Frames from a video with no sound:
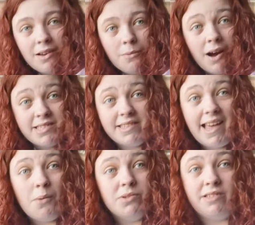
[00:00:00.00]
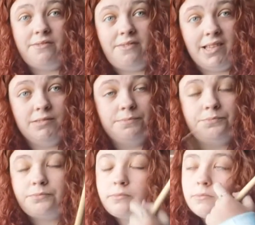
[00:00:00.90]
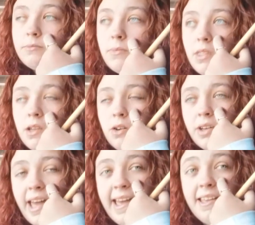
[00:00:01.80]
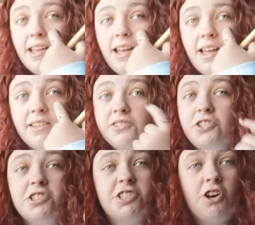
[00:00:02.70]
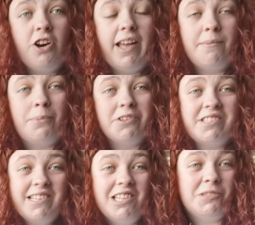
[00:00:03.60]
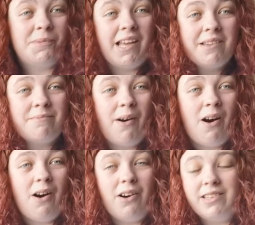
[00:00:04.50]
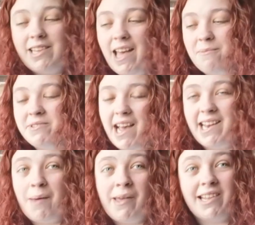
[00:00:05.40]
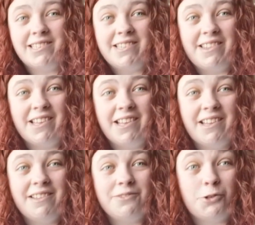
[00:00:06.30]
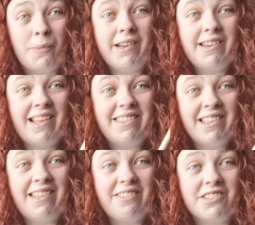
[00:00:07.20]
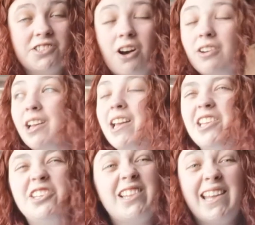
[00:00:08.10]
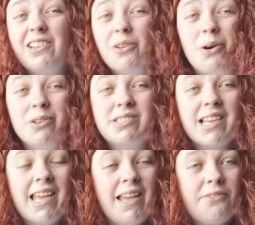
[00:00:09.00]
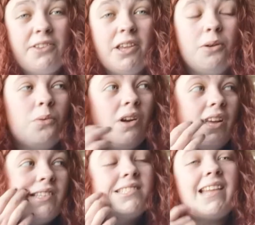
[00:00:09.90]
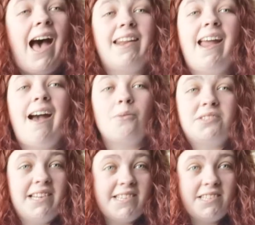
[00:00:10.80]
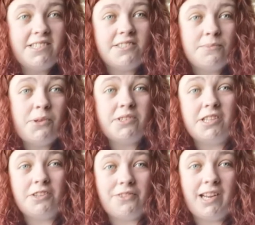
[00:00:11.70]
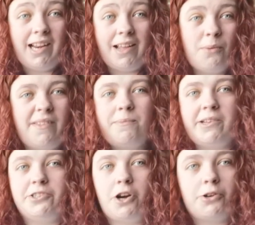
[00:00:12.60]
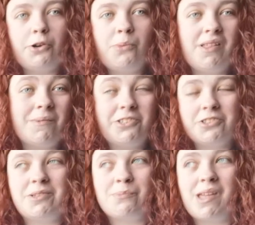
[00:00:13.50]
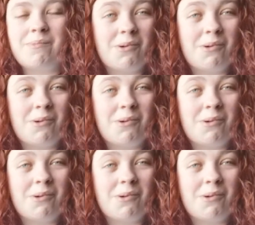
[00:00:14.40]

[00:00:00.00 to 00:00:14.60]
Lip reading: what I did there was a fill. Okay? Just so it puts a little bit more dynamic to the drumming in the song. You'll hear loads. If you start now to listen to some music that you really like, whether it be Shotgun, whether it be Justin Bieber,